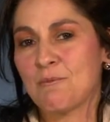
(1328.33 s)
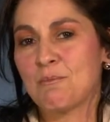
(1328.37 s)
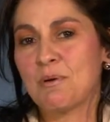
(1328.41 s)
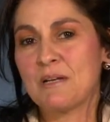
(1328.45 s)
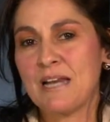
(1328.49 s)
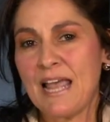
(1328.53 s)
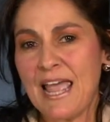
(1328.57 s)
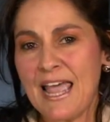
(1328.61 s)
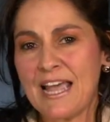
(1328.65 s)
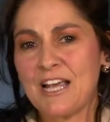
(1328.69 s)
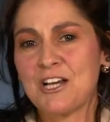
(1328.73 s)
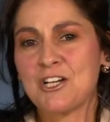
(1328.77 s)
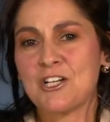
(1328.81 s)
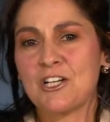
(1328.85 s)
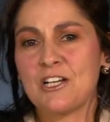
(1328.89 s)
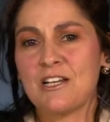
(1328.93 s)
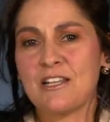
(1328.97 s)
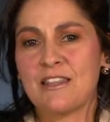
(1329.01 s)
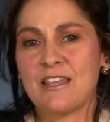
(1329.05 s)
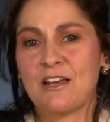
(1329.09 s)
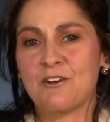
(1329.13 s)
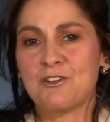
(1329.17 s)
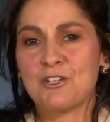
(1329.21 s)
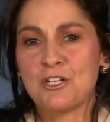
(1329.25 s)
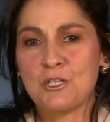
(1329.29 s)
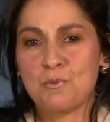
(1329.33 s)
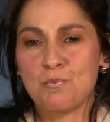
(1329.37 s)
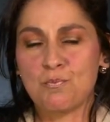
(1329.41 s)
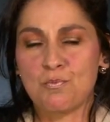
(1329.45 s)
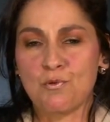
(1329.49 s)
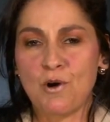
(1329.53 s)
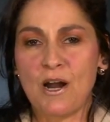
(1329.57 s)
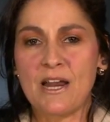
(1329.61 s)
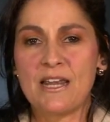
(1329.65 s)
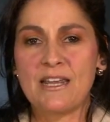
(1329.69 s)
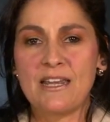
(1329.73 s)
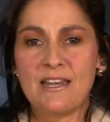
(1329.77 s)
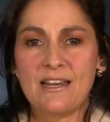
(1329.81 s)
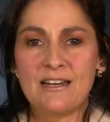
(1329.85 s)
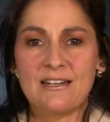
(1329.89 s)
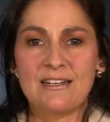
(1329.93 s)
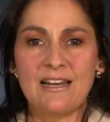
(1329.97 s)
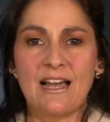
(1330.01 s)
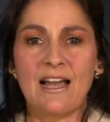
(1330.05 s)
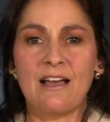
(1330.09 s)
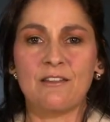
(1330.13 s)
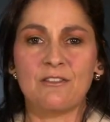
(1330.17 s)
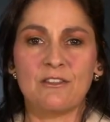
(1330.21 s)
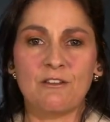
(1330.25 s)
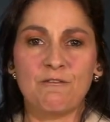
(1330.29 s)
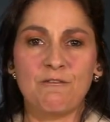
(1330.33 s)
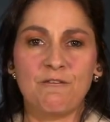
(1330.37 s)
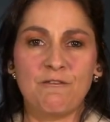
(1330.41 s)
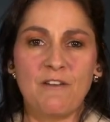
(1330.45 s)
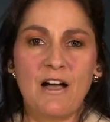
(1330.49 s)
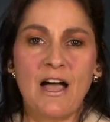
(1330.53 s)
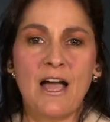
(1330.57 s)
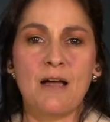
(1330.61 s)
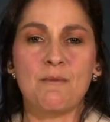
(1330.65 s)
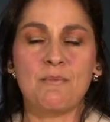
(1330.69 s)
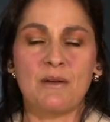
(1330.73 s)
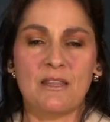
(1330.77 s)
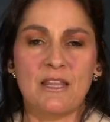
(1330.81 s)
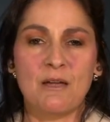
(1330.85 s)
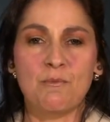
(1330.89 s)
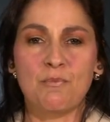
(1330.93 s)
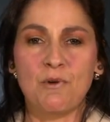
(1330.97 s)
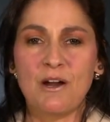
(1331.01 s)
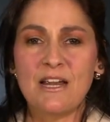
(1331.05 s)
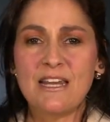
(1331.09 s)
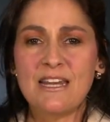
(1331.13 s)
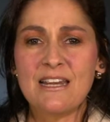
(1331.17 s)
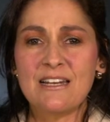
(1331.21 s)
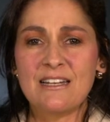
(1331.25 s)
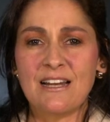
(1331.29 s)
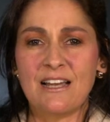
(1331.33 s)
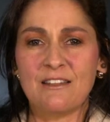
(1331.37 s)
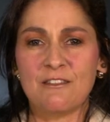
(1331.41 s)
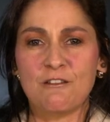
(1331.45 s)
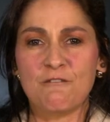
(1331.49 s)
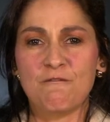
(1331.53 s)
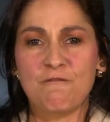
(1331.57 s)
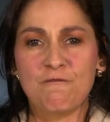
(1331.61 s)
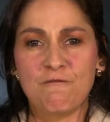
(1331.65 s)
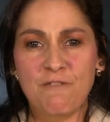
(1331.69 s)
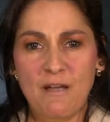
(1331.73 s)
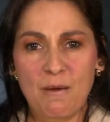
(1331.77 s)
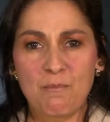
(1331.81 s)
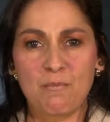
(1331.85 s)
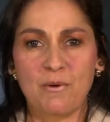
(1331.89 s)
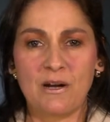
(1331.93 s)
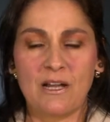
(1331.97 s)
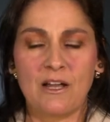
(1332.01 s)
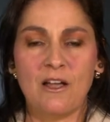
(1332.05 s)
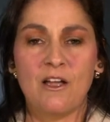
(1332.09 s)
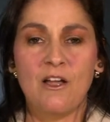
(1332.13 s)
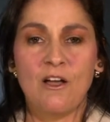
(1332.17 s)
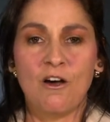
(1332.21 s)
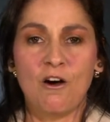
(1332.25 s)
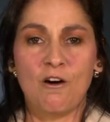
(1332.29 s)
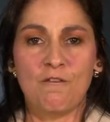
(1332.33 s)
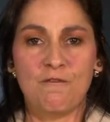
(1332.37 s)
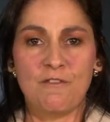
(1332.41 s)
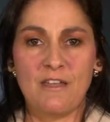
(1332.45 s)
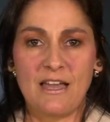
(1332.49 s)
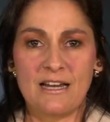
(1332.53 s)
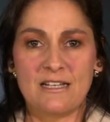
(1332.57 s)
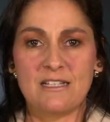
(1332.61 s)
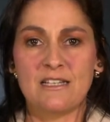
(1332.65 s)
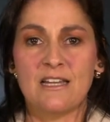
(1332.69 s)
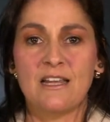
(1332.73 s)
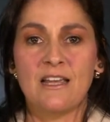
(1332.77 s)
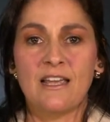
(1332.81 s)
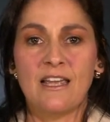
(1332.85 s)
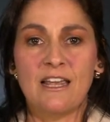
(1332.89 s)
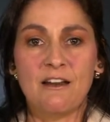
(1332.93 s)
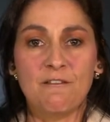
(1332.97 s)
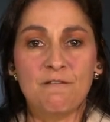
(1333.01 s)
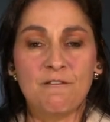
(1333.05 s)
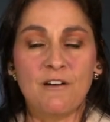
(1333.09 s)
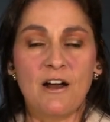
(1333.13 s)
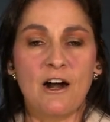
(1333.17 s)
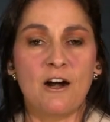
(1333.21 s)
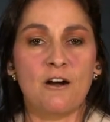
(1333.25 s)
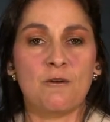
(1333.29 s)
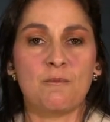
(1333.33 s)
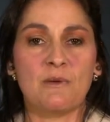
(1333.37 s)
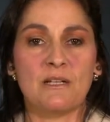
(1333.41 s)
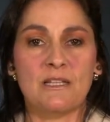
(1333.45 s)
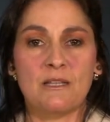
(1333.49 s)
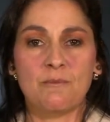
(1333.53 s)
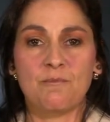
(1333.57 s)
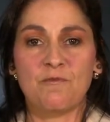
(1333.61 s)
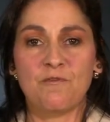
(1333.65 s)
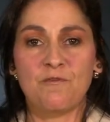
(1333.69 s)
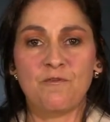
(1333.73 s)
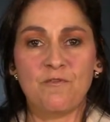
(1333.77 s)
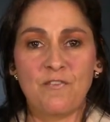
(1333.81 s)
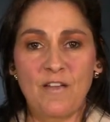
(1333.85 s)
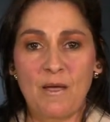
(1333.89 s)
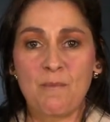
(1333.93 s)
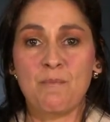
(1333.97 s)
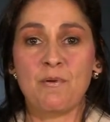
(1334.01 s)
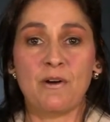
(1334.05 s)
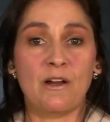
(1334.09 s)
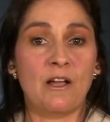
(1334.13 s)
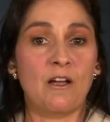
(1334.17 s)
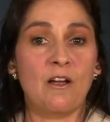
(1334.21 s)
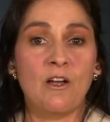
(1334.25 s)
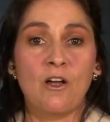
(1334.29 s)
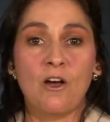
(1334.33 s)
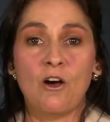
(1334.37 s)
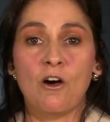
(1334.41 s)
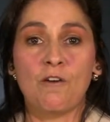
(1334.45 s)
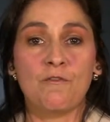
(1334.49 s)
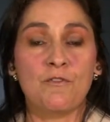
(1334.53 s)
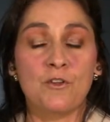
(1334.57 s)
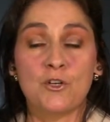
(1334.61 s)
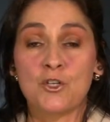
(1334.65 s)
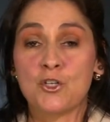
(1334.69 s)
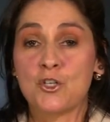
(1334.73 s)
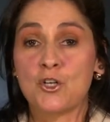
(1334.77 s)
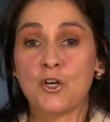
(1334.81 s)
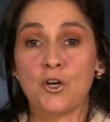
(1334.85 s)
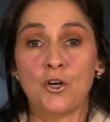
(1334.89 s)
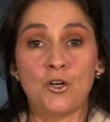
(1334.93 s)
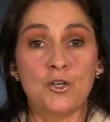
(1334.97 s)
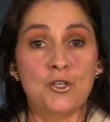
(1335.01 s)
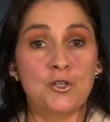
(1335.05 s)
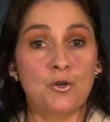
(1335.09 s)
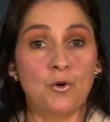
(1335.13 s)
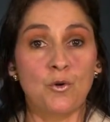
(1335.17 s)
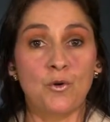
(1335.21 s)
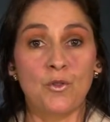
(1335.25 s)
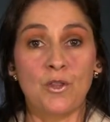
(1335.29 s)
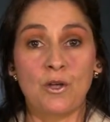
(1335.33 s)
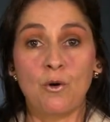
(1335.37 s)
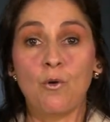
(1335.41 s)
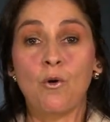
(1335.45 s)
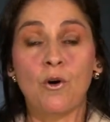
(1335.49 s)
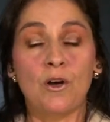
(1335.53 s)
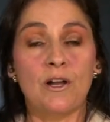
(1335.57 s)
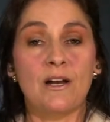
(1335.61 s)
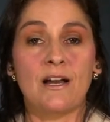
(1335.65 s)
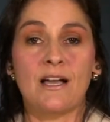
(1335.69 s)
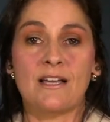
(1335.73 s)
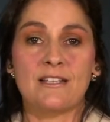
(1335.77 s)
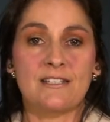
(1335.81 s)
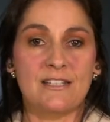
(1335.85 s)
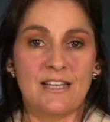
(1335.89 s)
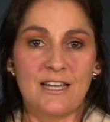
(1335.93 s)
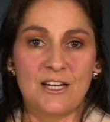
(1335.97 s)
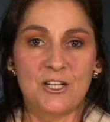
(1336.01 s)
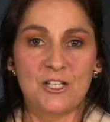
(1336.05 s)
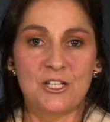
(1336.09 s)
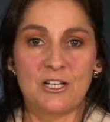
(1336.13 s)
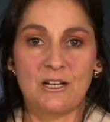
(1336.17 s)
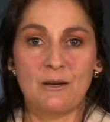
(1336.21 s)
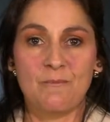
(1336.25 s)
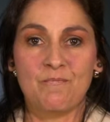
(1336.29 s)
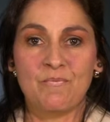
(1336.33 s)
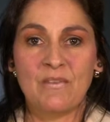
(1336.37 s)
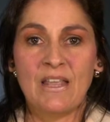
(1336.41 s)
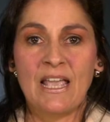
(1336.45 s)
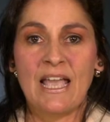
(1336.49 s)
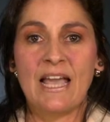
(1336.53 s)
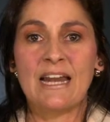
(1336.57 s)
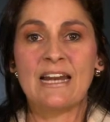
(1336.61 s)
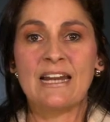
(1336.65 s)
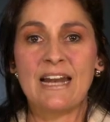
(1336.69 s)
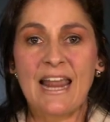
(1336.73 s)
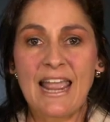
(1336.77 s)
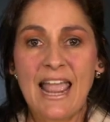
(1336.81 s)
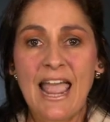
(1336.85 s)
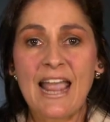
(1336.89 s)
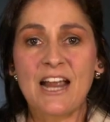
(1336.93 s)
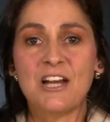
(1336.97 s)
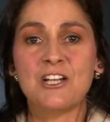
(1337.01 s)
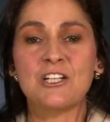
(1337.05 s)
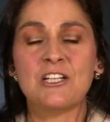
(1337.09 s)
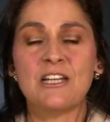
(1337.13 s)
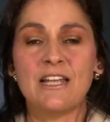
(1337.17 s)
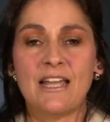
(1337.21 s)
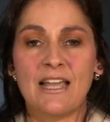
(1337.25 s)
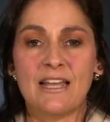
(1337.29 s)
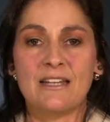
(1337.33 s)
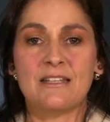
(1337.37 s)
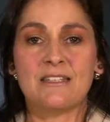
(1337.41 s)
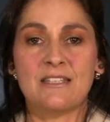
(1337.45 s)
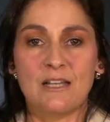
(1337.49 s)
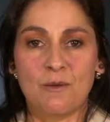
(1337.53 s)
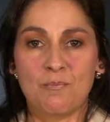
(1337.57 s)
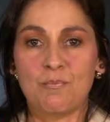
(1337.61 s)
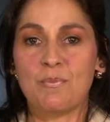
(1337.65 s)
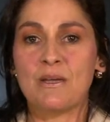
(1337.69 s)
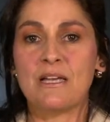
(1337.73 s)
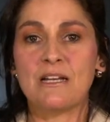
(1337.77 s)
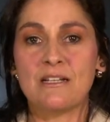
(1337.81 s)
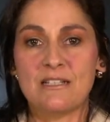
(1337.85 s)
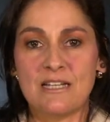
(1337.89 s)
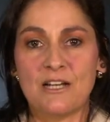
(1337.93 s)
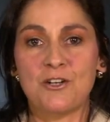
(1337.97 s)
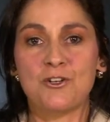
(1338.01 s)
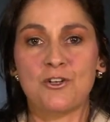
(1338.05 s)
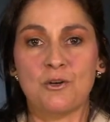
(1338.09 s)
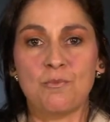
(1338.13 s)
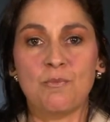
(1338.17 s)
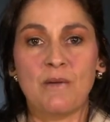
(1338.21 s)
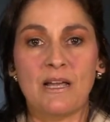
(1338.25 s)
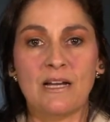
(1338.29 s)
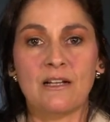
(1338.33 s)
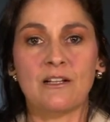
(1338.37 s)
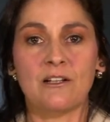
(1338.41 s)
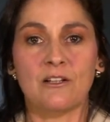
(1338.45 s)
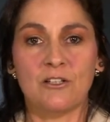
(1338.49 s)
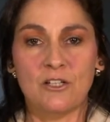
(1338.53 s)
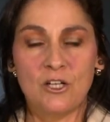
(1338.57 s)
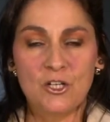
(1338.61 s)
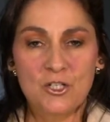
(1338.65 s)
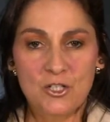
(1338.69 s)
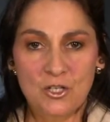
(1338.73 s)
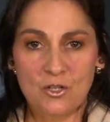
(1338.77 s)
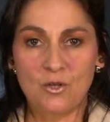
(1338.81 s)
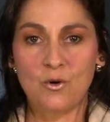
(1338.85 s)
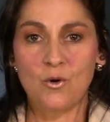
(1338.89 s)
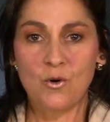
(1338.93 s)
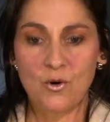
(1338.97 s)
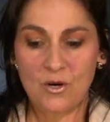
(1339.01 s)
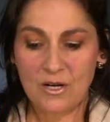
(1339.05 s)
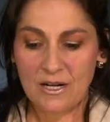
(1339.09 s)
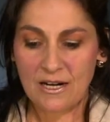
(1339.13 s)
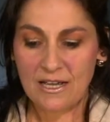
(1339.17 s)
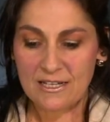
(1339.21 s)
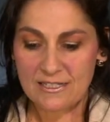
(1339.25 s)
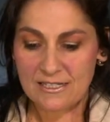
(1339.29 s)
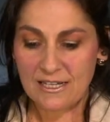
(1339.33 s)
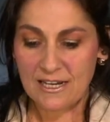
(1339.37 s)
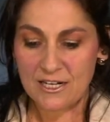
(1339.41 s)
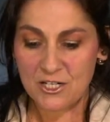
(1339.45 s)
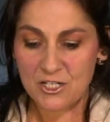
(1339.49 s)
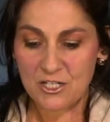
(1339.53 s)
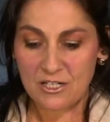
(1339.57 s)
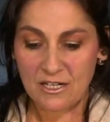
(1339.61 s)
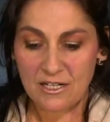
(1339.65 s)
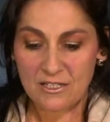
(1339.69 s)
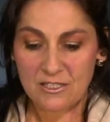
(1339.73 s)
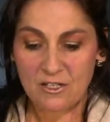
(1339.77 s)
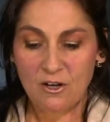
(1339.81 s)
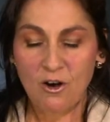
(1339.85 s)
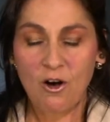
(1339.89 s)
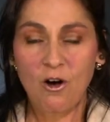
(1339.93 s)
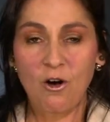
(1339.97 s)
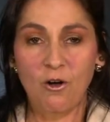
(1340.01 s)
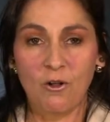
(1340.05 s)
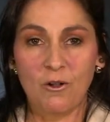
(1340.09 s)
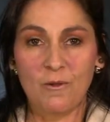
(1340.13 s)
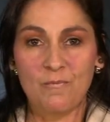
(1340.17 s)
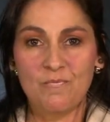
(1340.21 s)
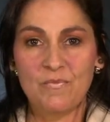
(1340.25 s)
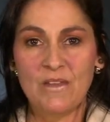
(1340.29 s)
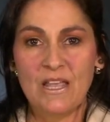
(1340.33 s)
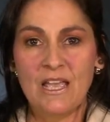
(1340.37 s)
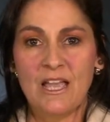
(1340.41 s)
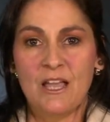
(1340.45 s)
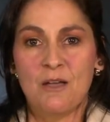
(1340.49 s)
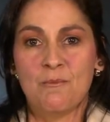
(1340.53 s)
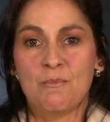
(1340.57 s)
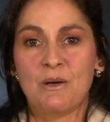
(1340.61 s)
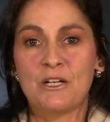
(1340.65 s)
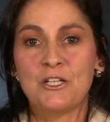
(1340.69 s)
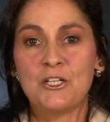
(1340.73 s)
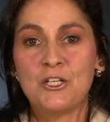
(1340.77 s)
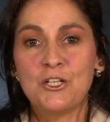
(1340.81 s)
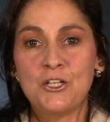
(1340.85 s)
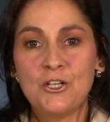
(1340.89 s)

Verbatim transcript: But actually, they're just breaking down the fiber. They're breaking down the fabric of that environment, the fabric of the church or the organization, and it actually ends up being detrimental to the organization as a whole. But